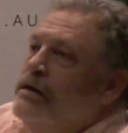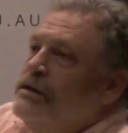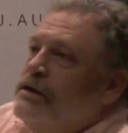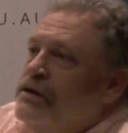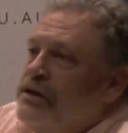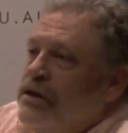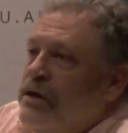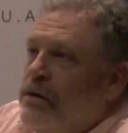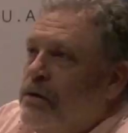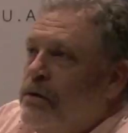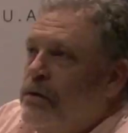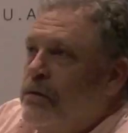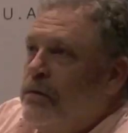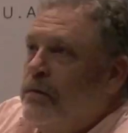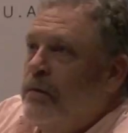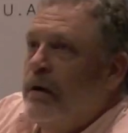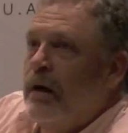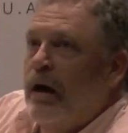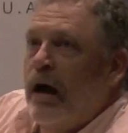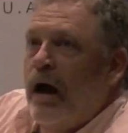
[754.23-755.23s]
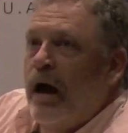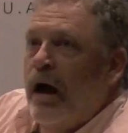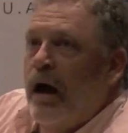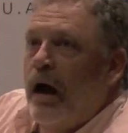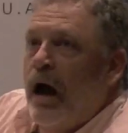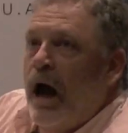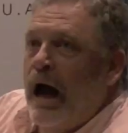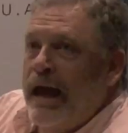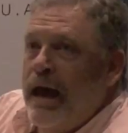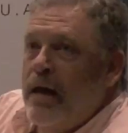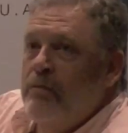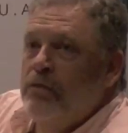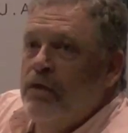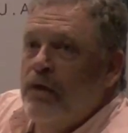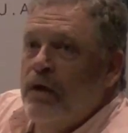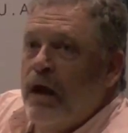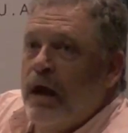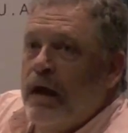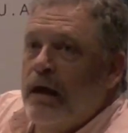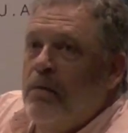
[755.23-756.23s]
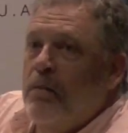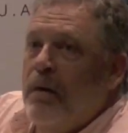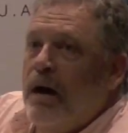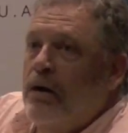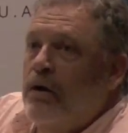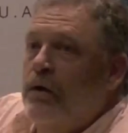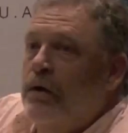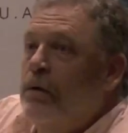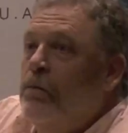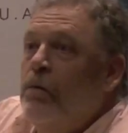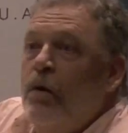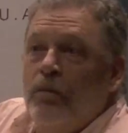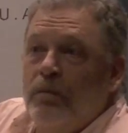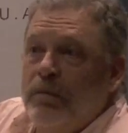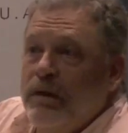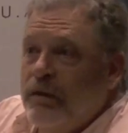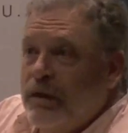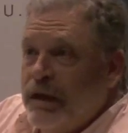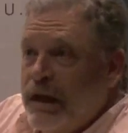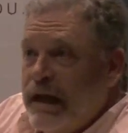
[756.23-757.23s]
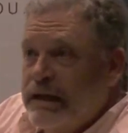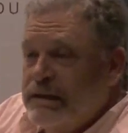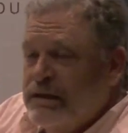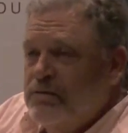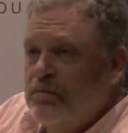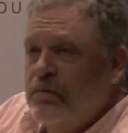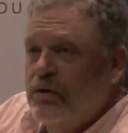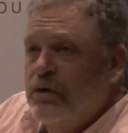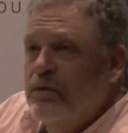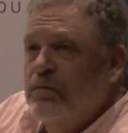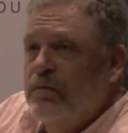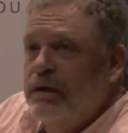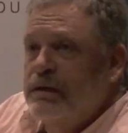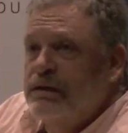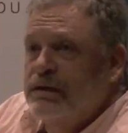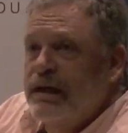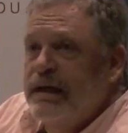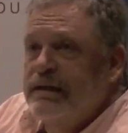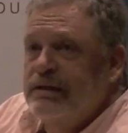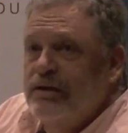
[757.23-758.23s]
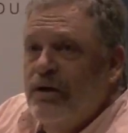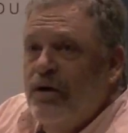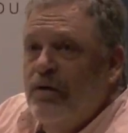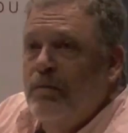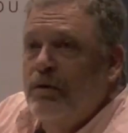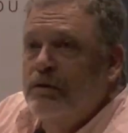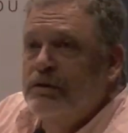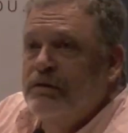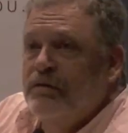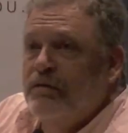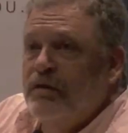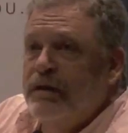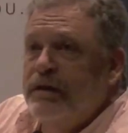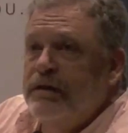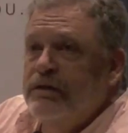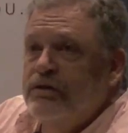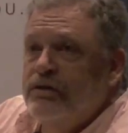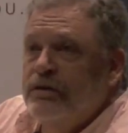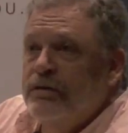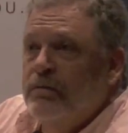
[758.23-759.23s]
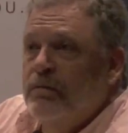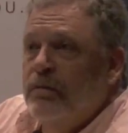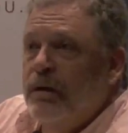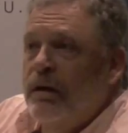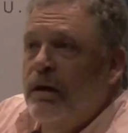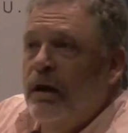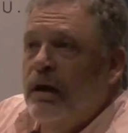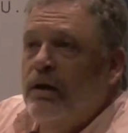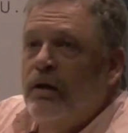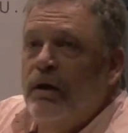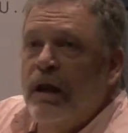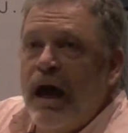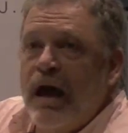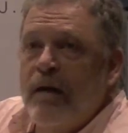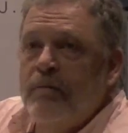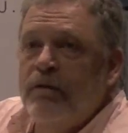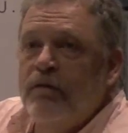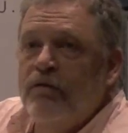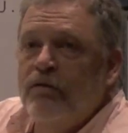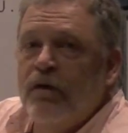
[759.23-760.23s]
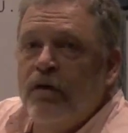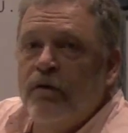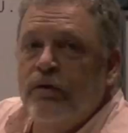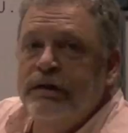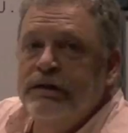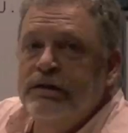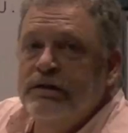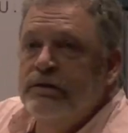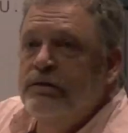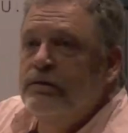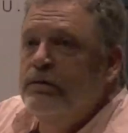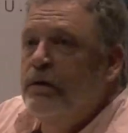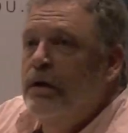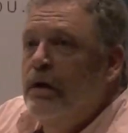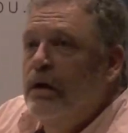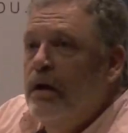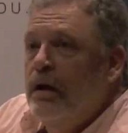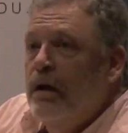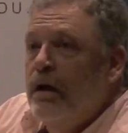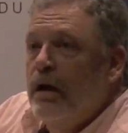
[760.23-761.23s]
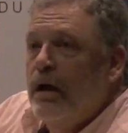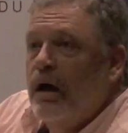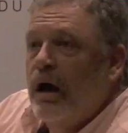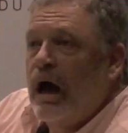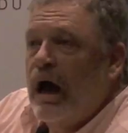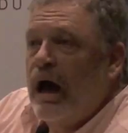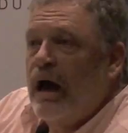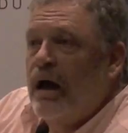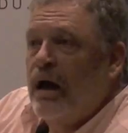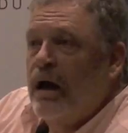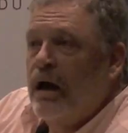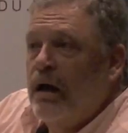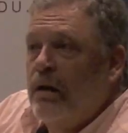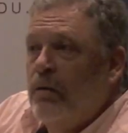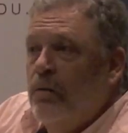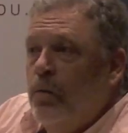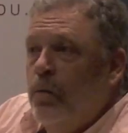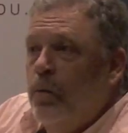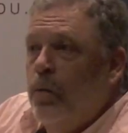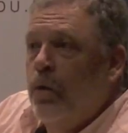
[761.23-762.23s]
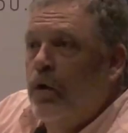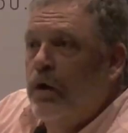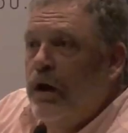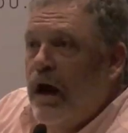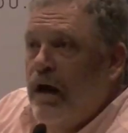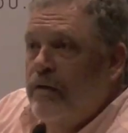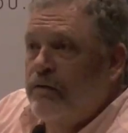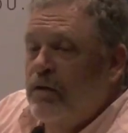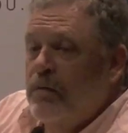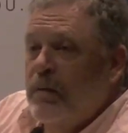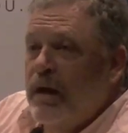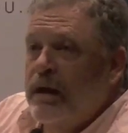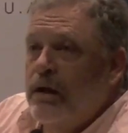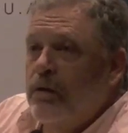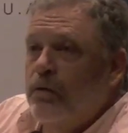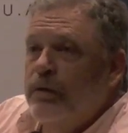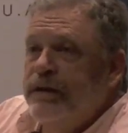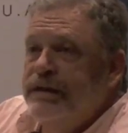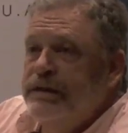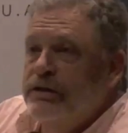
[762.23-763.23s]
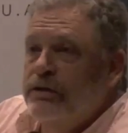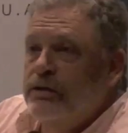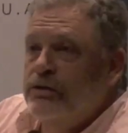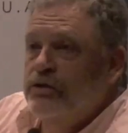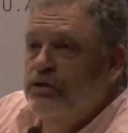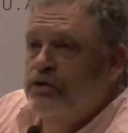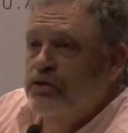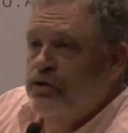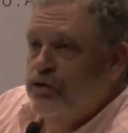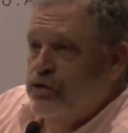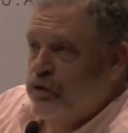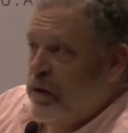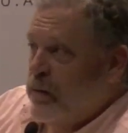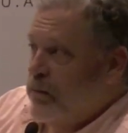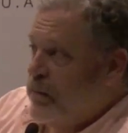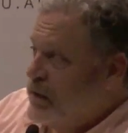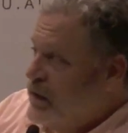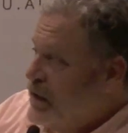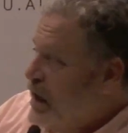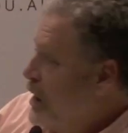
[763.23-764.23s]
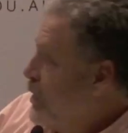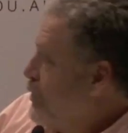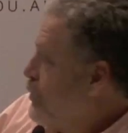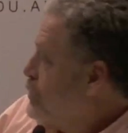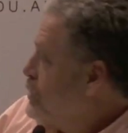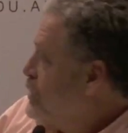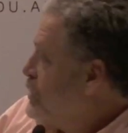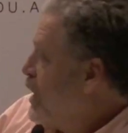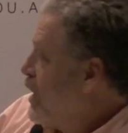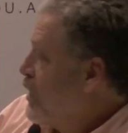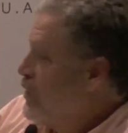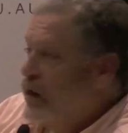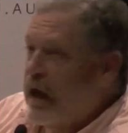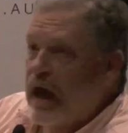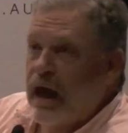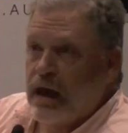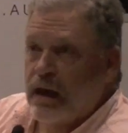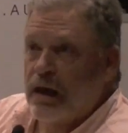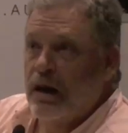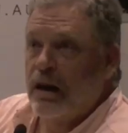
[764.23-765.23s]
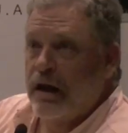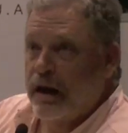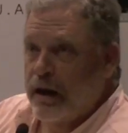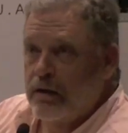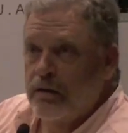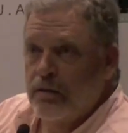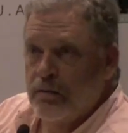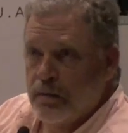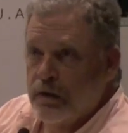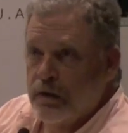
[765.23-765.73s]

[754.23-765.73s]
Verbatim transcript: So I, I am thinking about it. It won't be the next book because that's almost finished, but it could happen very soon. I would have to make a research trip, as I understand, to Adelaide,